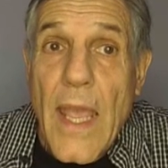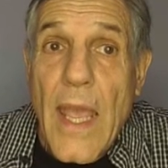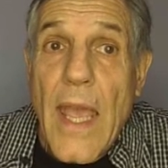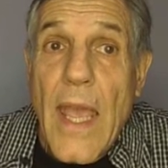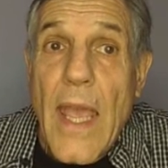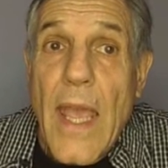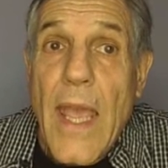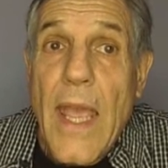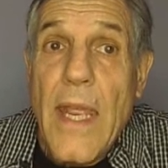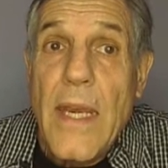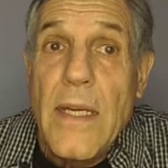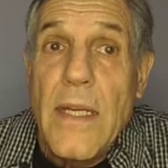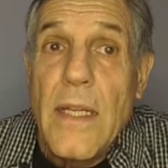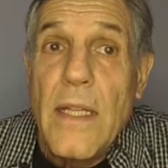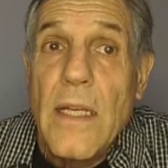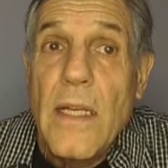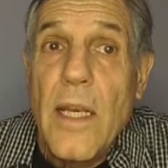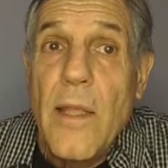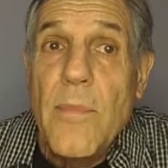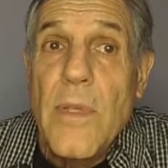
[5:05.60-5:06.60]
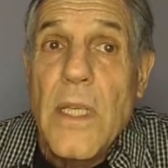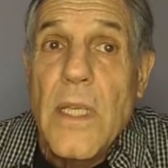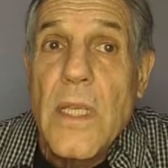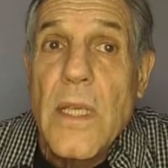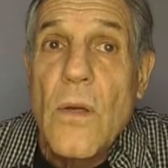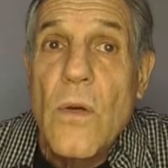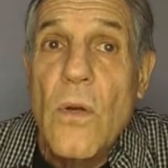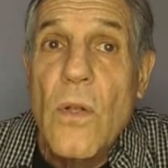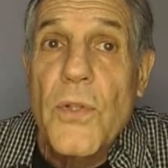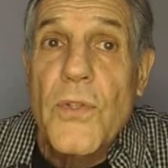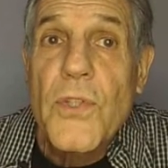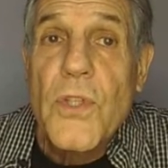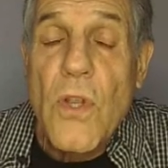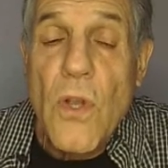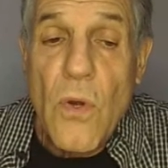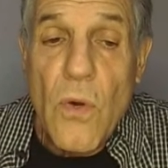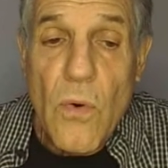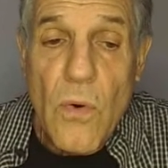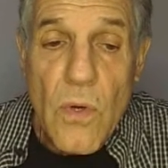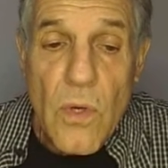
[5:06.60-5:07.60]
And let me
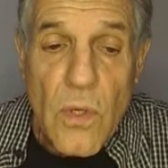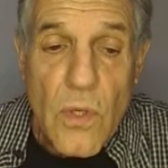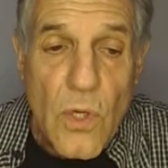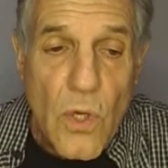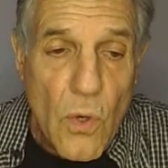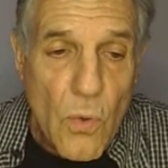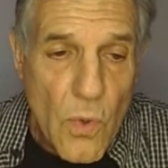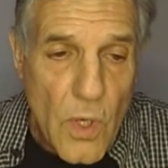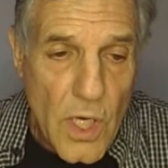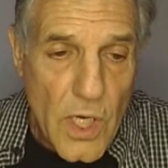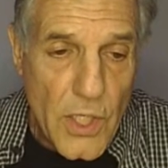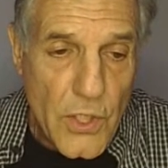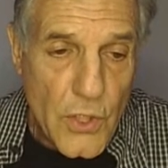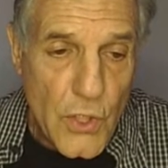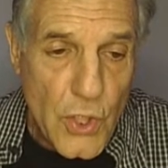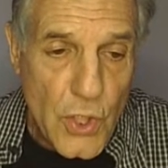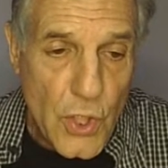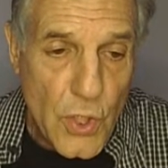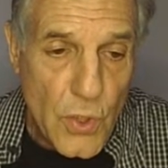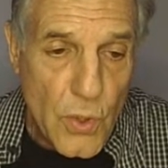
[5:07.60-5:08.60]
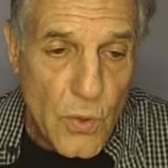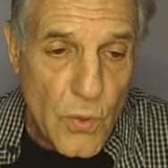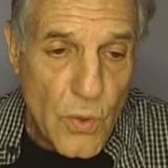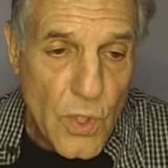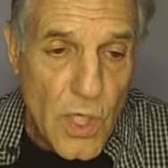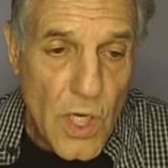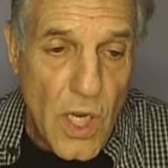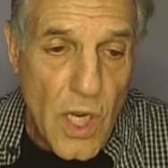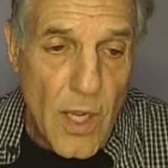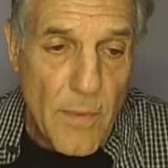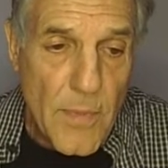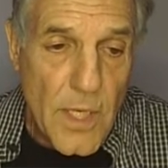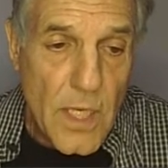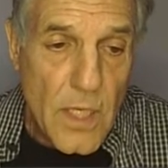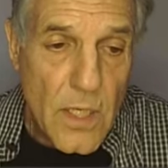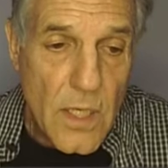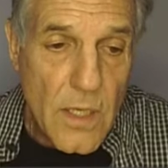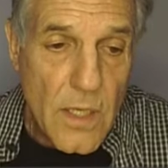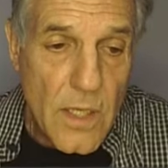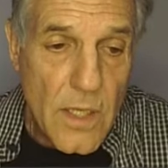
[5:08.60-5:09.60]
also go on to comment
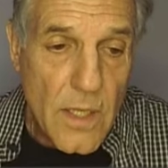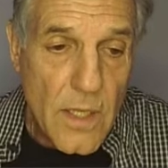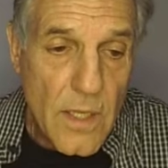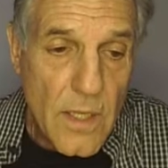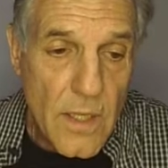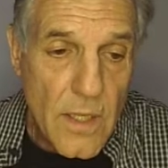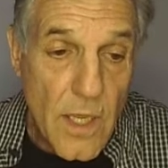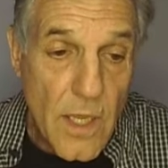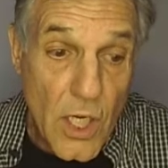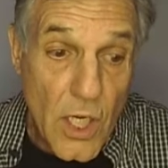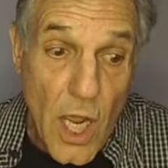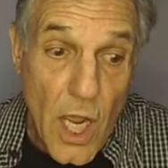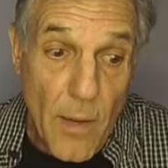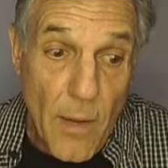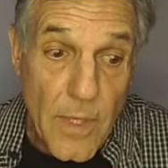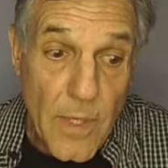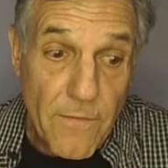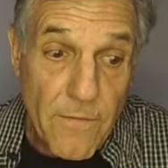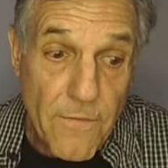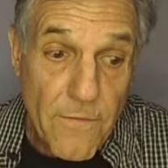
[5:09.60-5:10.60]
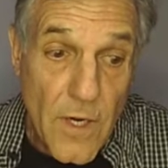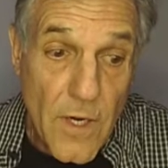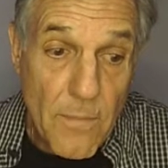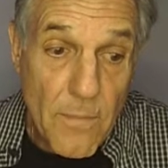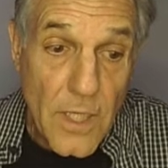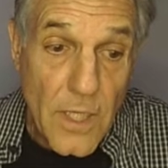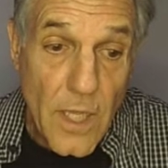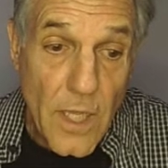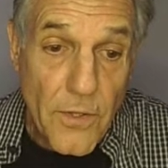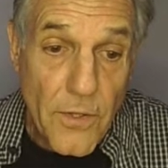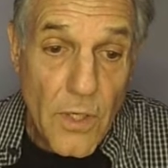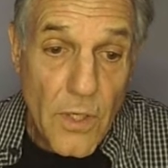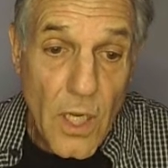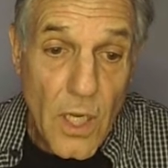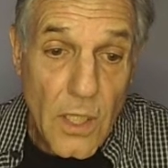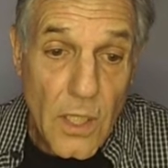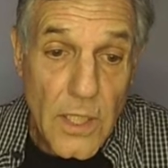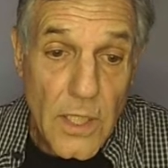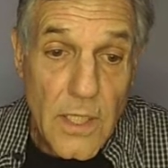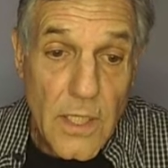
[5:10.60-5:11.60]
a comment from another
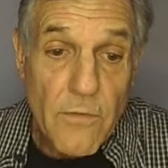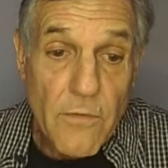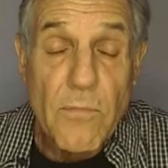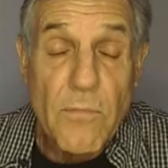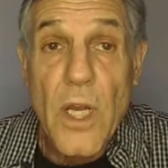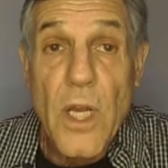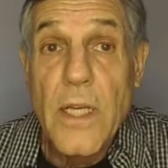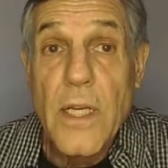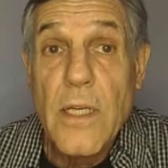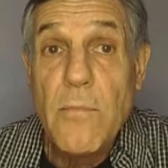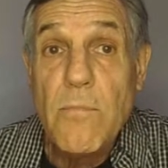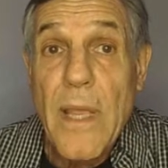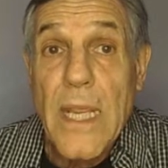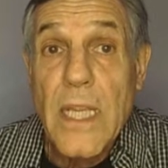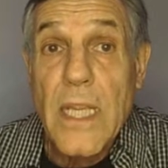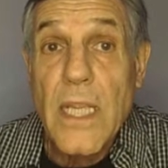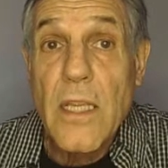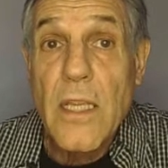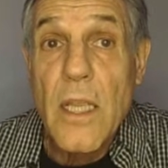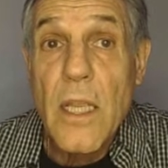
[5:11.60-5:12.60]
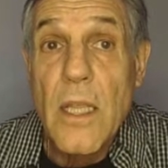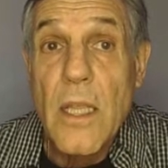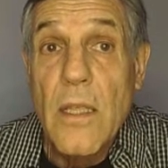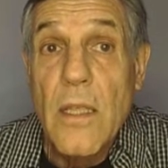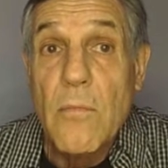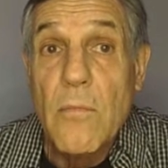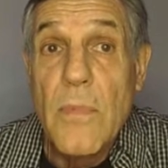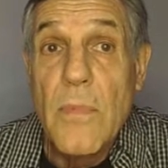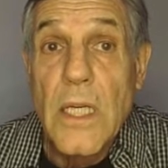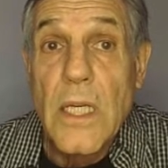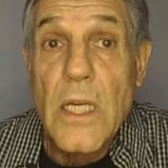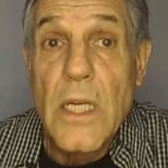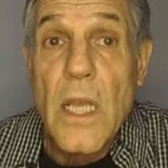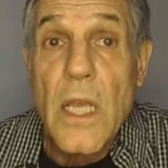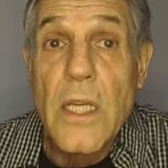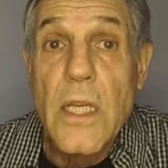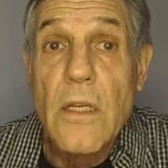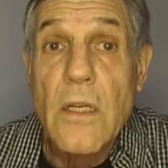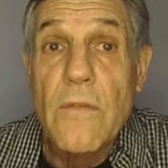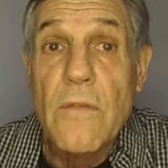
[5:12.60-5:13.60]
colleague of mine, Becky
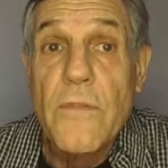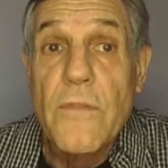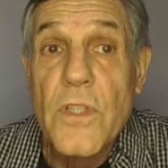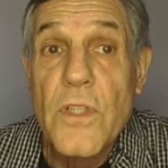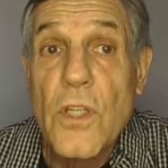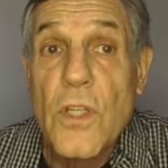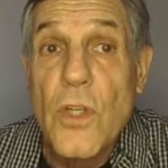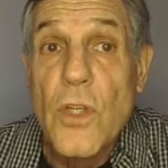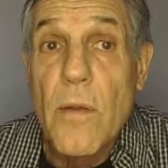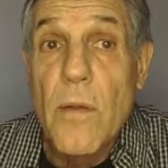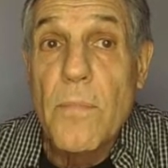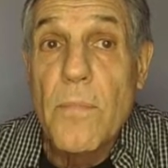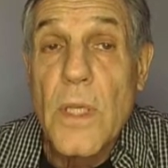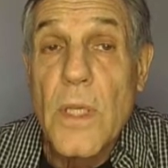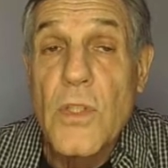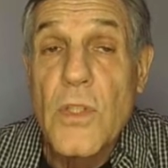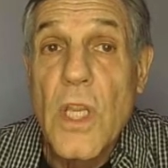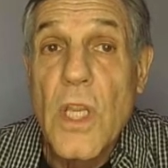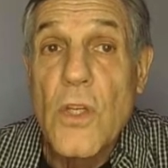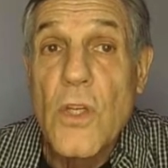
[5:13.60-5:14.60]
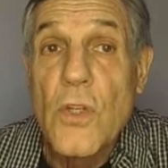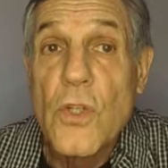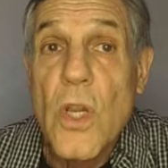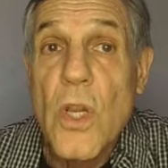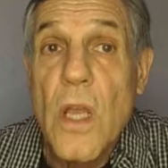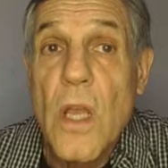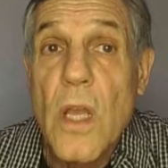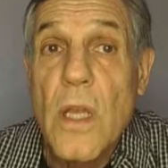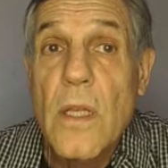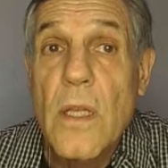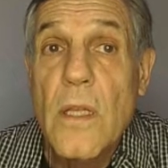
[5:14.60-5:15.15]
McKnight of Cégep Saint-Jean,